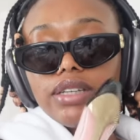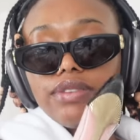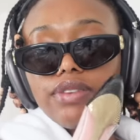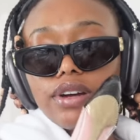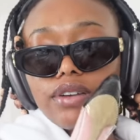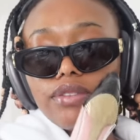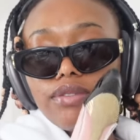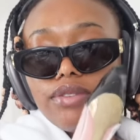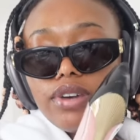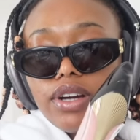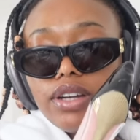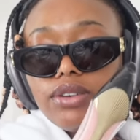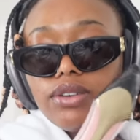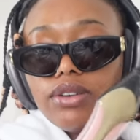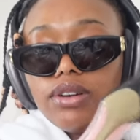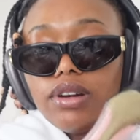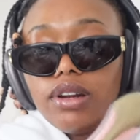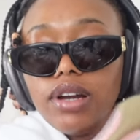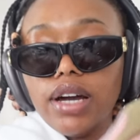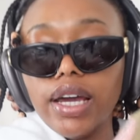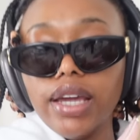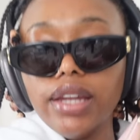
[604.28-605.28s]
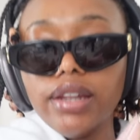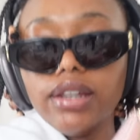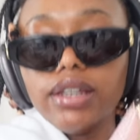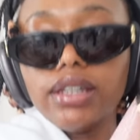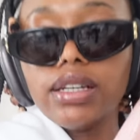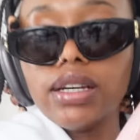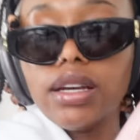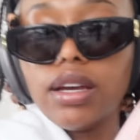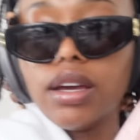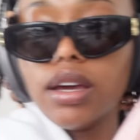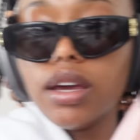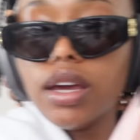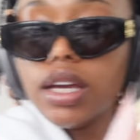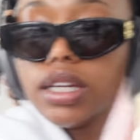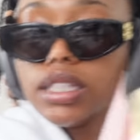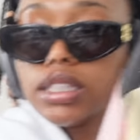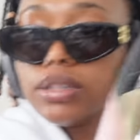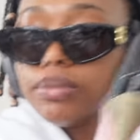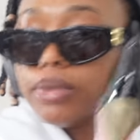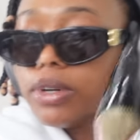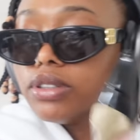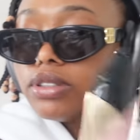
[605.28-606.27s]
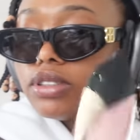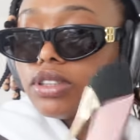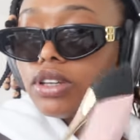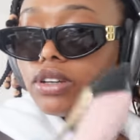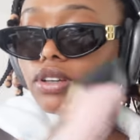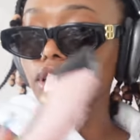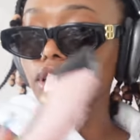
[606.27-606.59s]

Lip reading: if I can find it online. It smells so